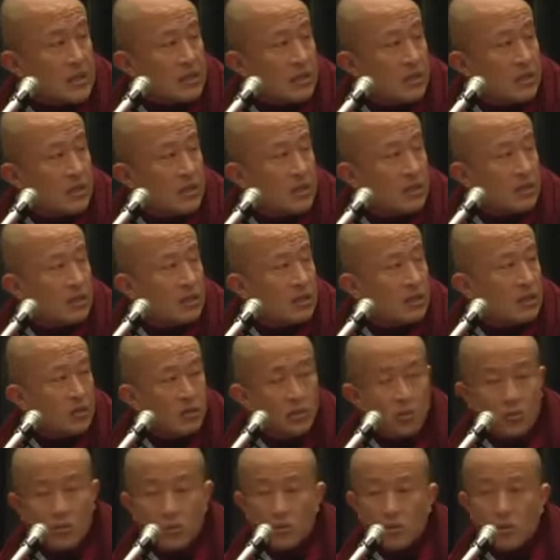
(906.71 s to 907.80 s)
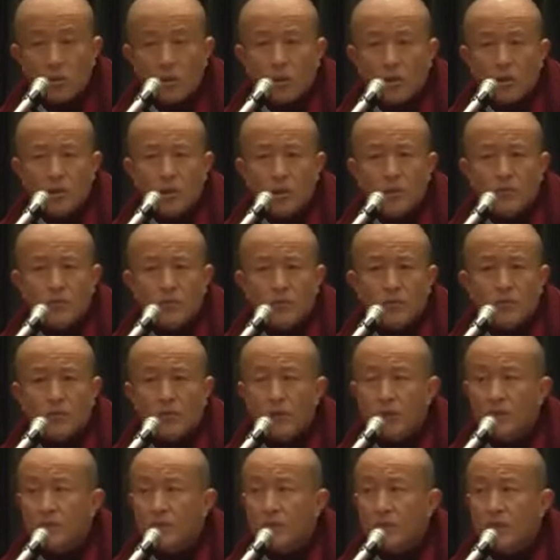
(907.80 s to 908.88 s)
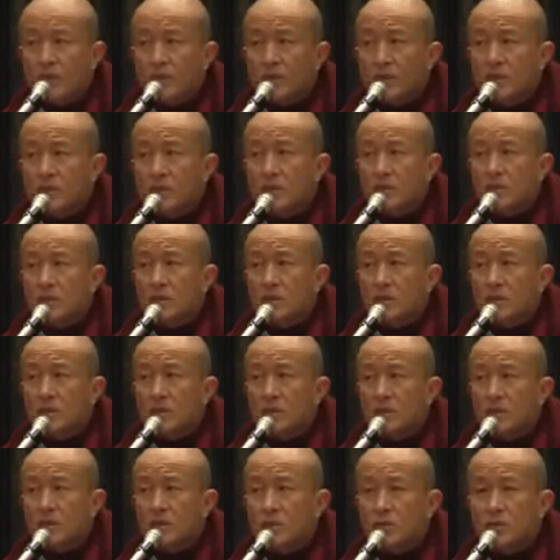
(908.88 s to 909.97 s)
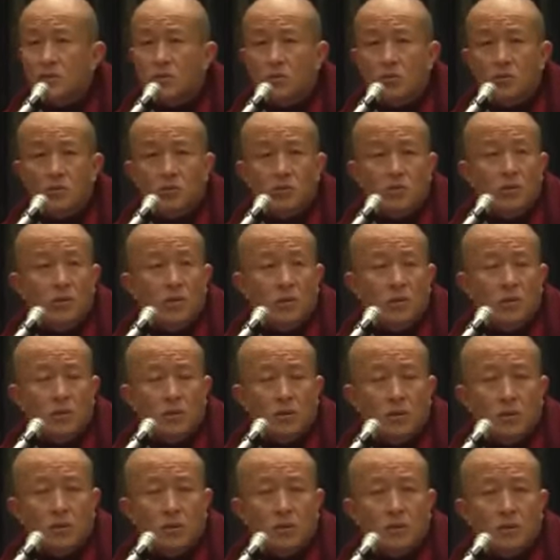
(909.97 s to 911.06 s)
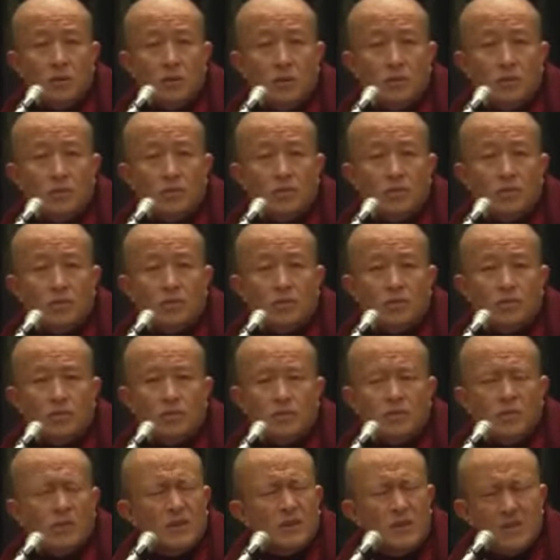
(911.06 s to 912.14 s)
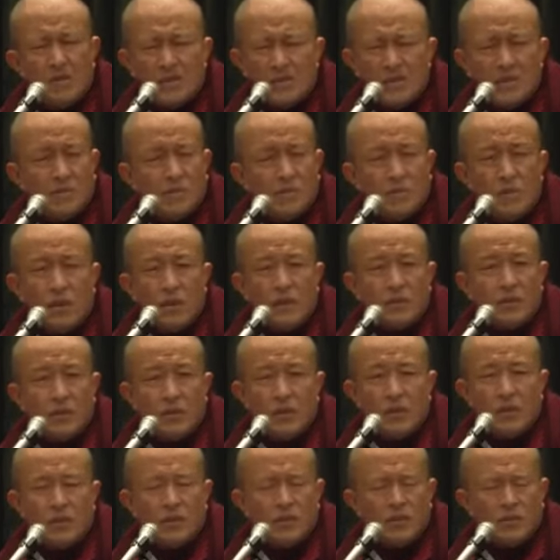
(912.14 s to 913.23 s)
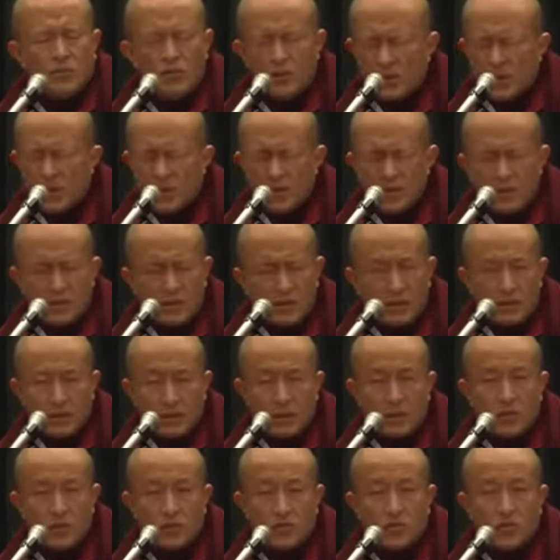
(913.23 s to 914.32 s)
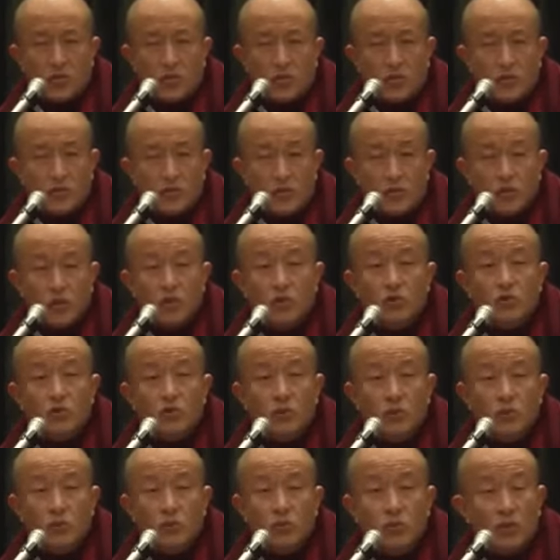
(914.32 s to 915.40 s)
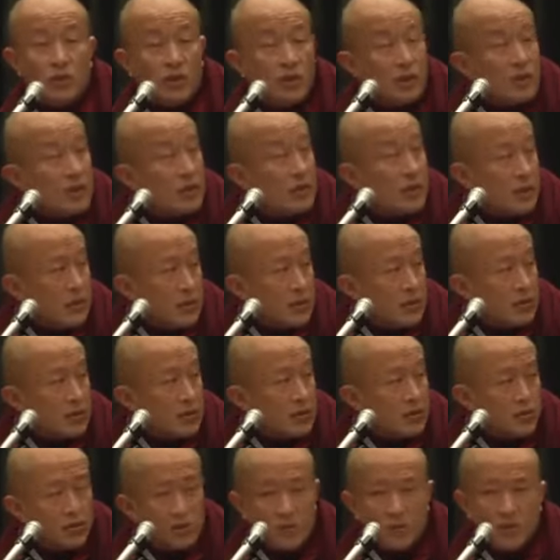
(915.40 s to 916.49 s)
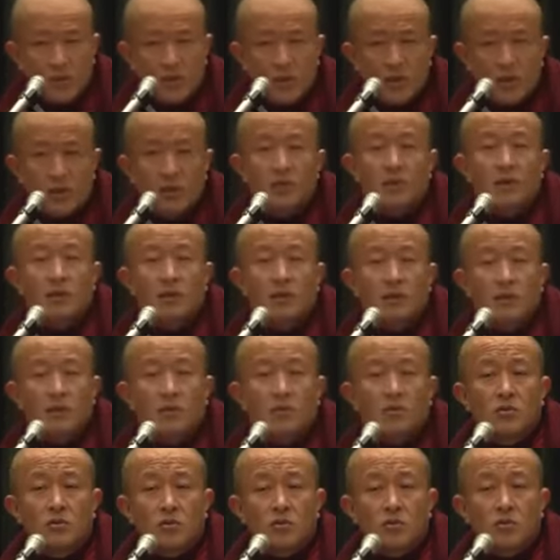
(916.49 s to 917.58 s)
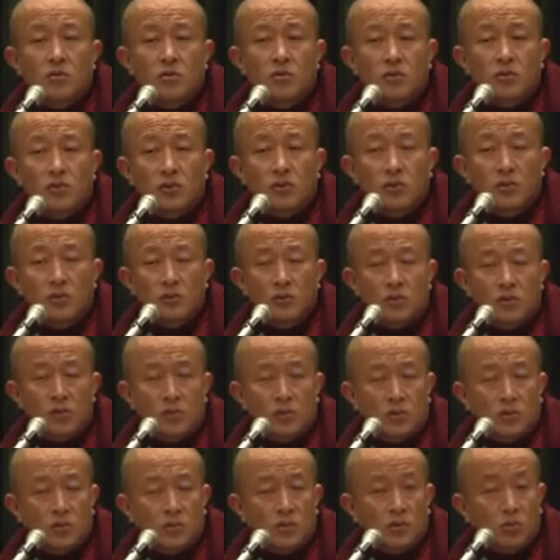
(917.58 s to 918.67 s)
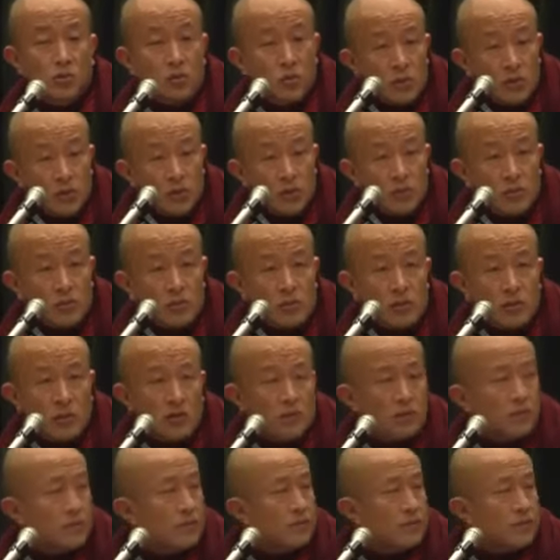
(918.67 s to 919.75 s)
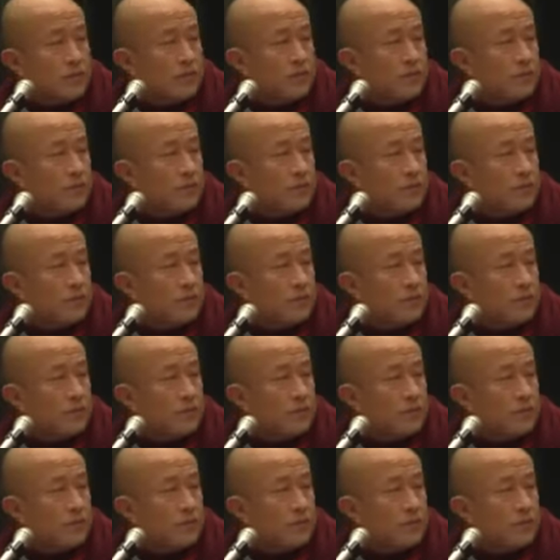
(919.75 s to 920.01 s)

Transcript: ask. a little bit of my practice, and so this is much later, which I regret so much, because I should have gone earlier, so to speak, to meet to Ujin Rinpoche.